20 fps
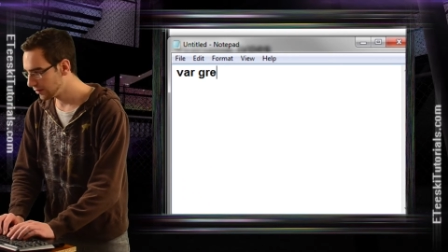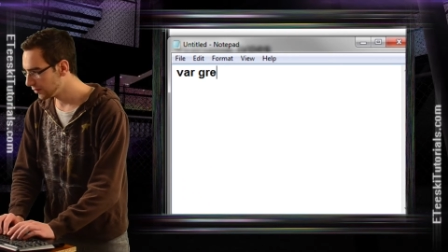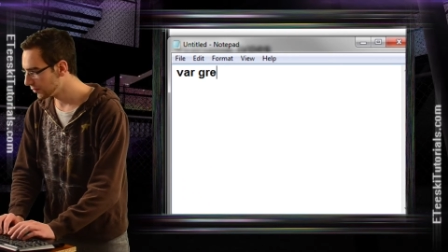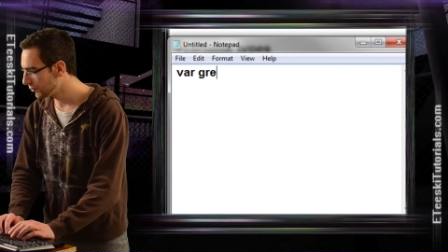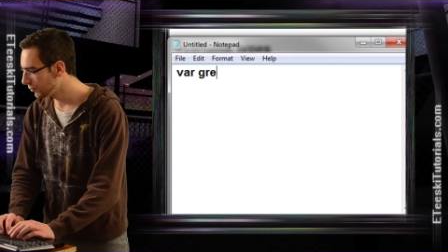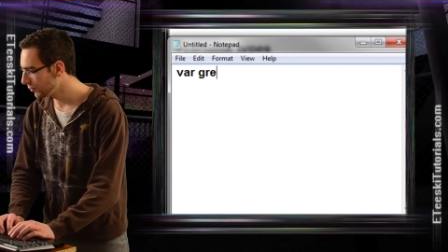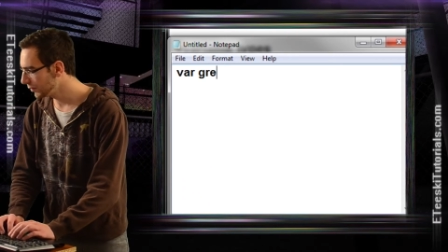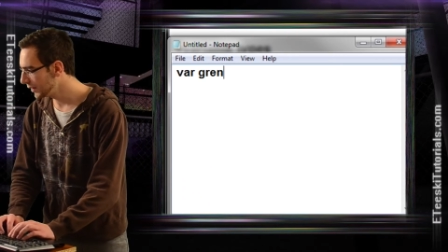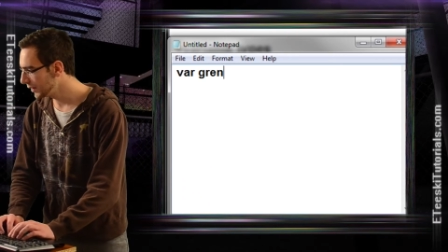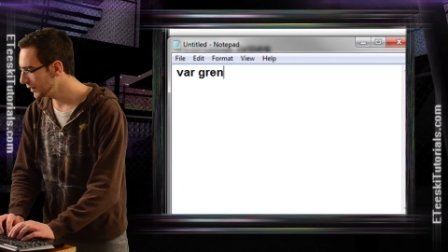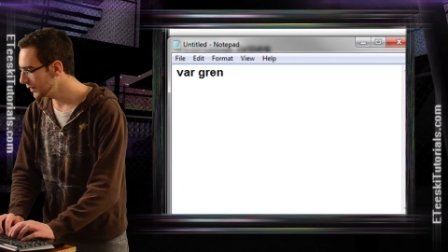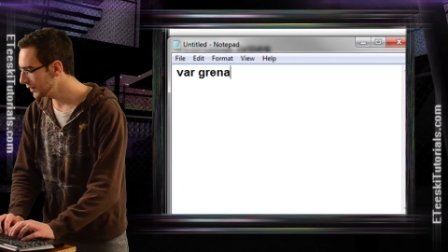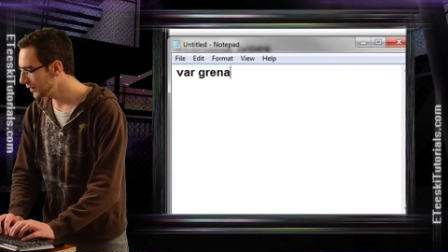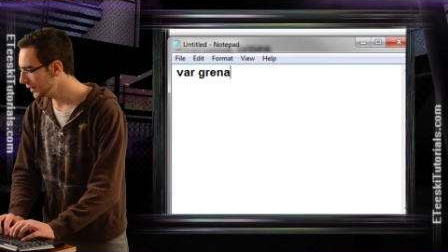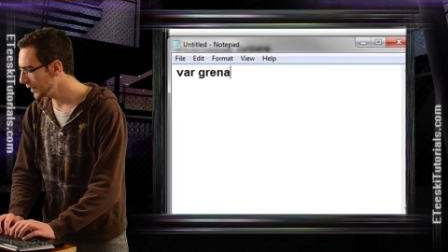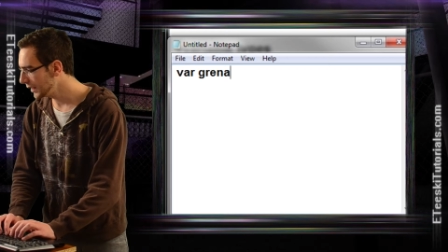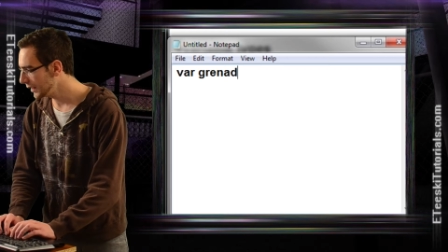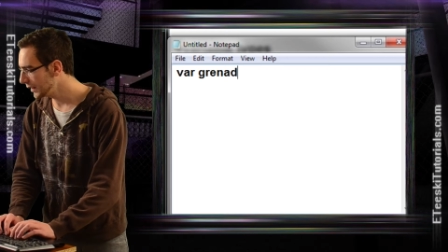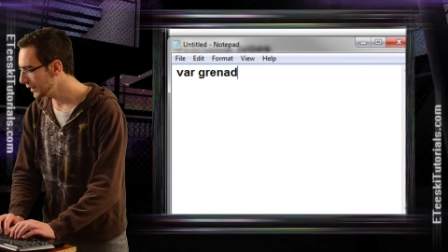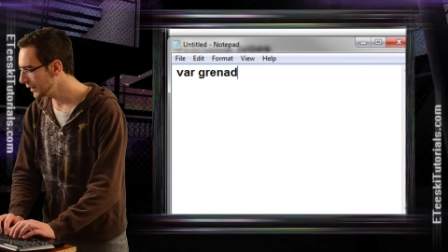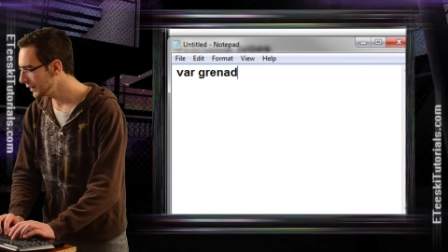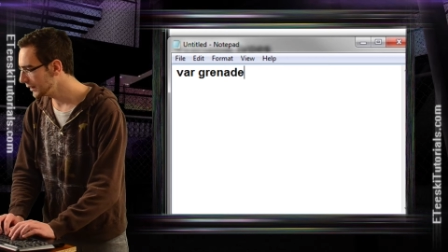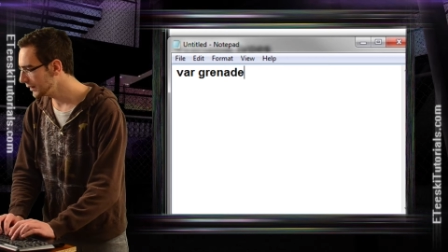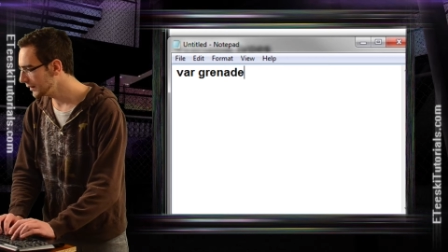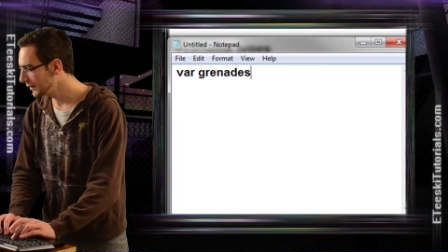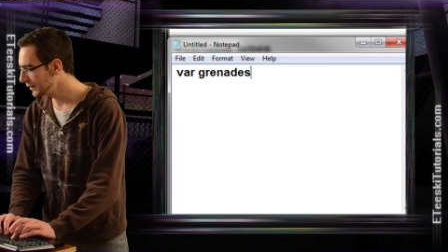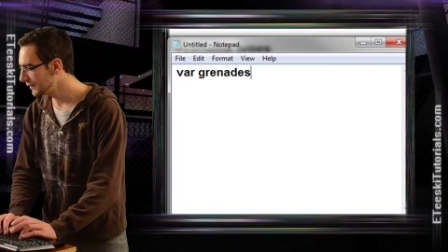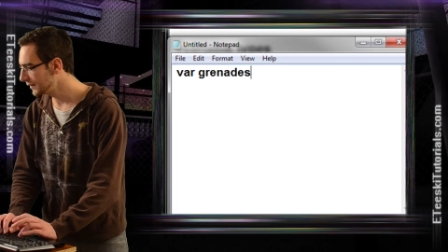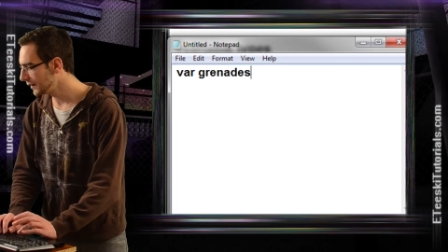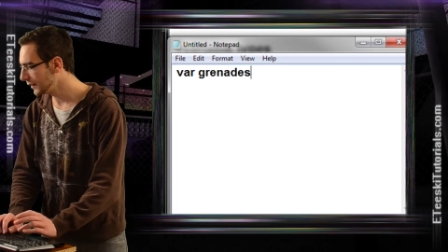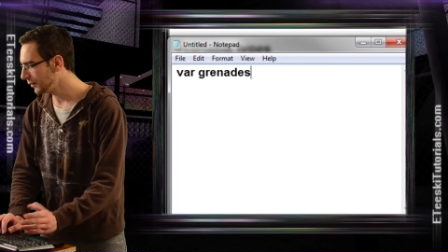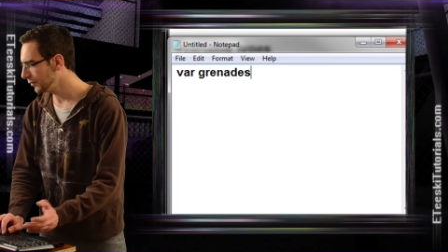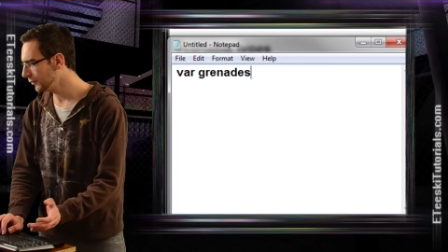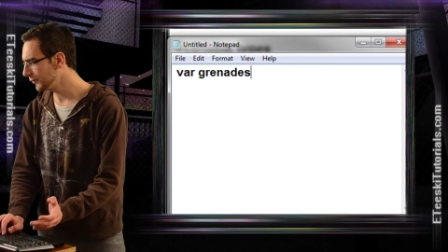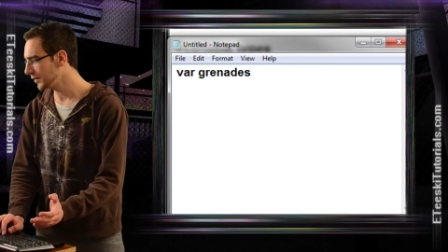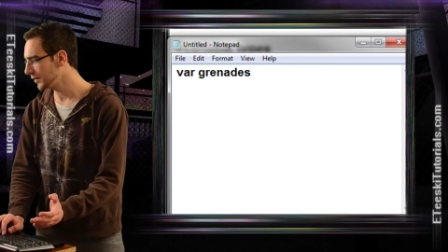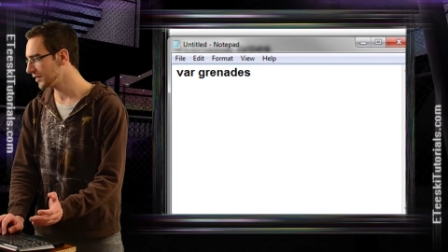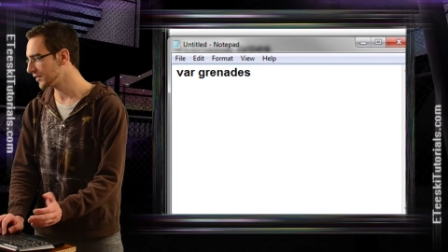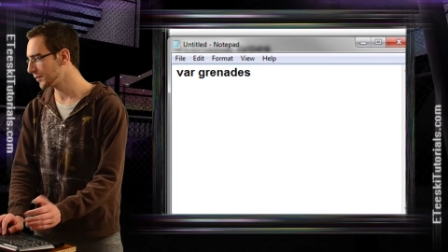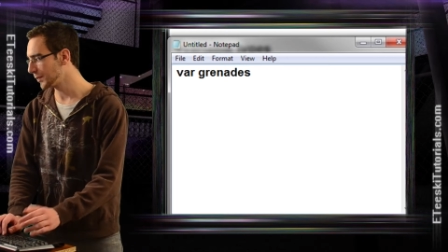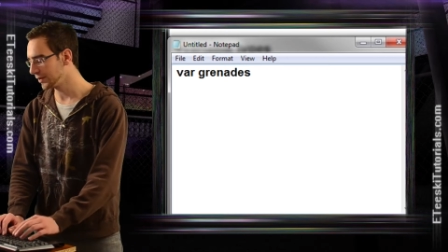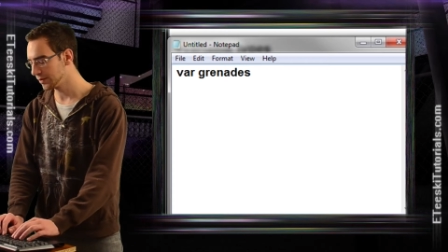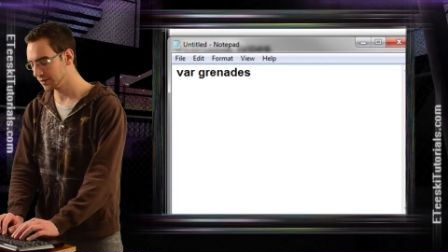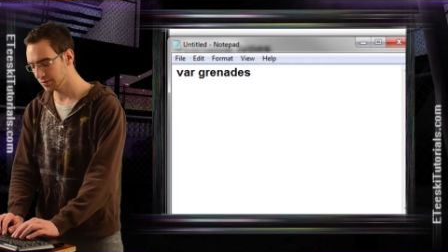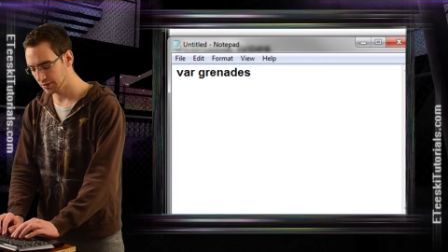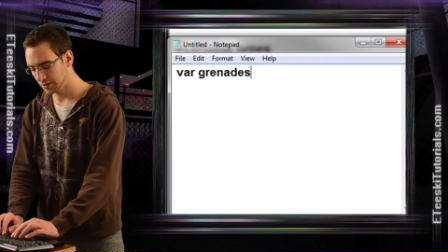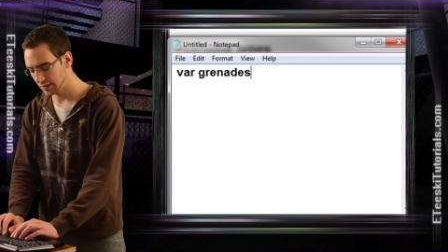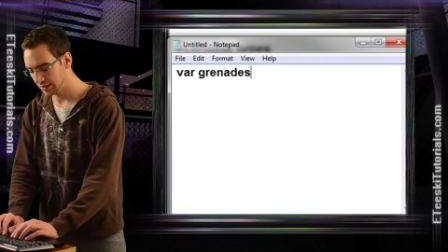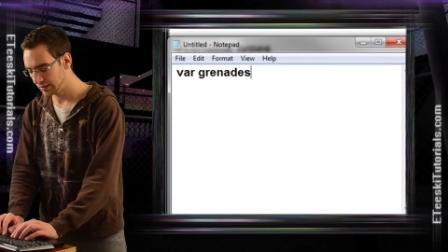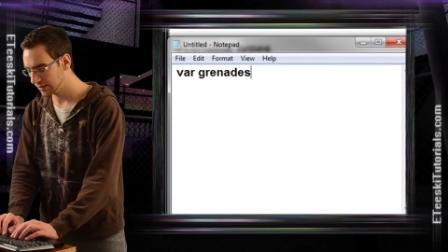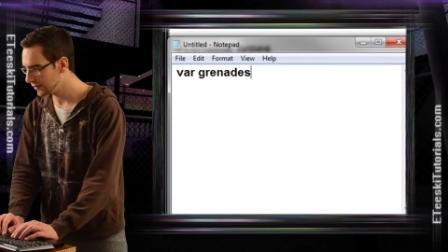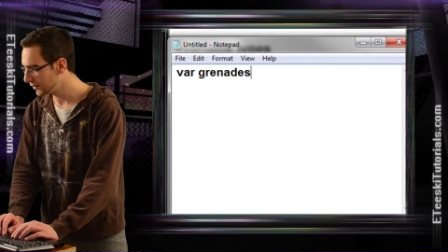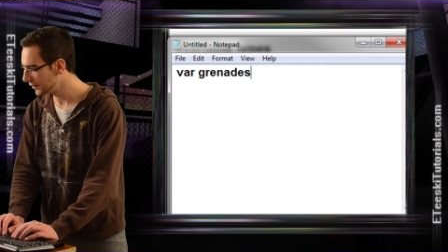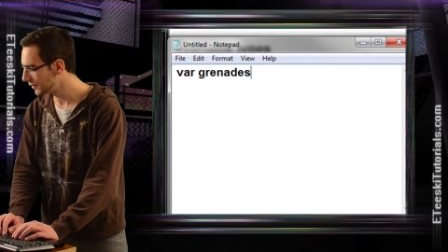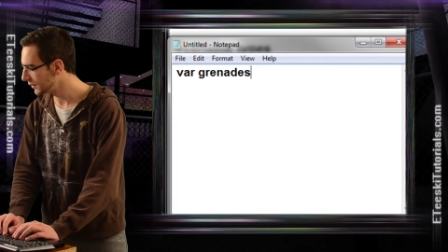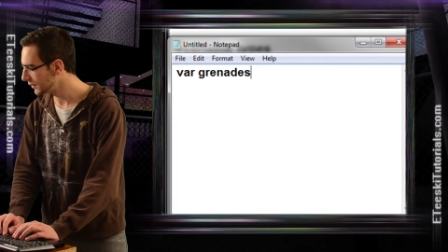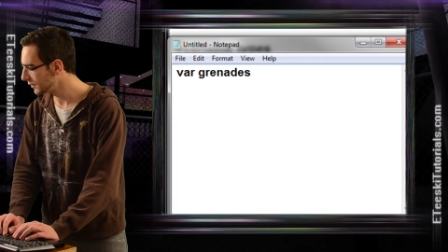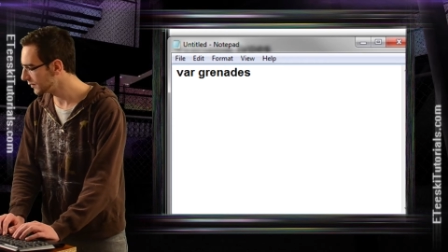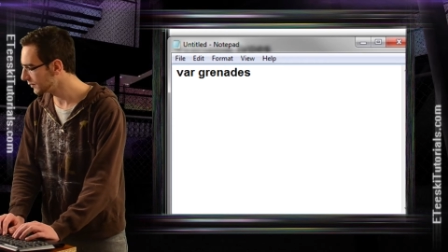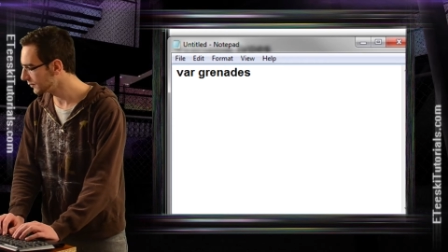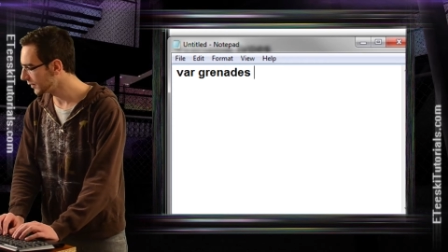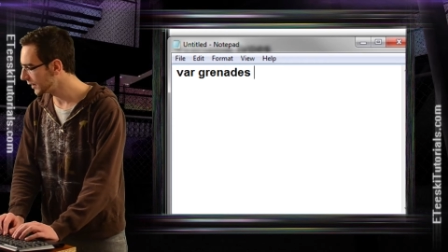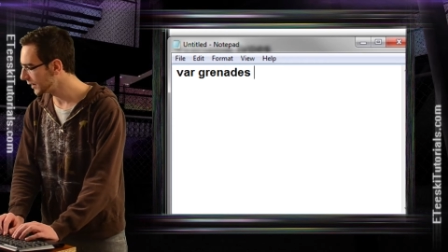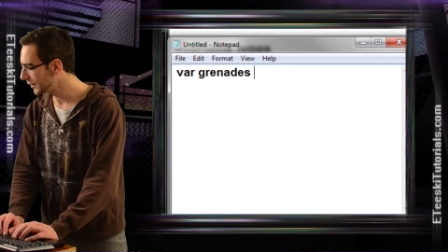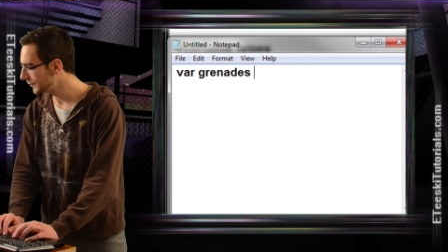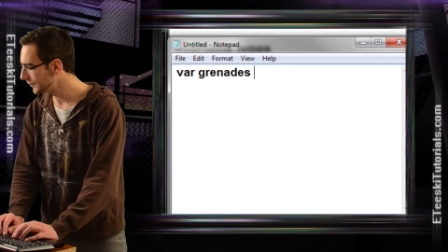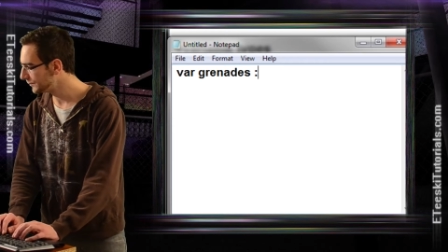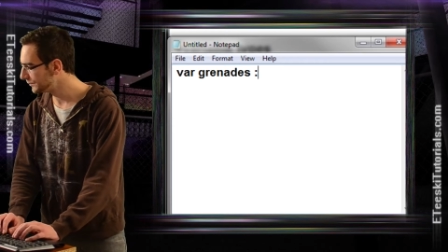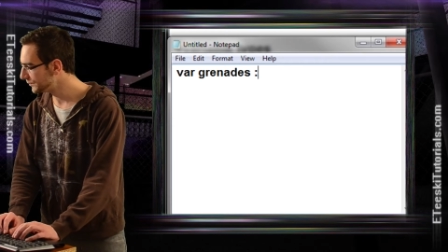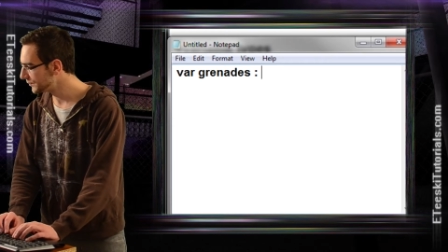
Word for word: Grenades. Hopefully, I spelled grenade right.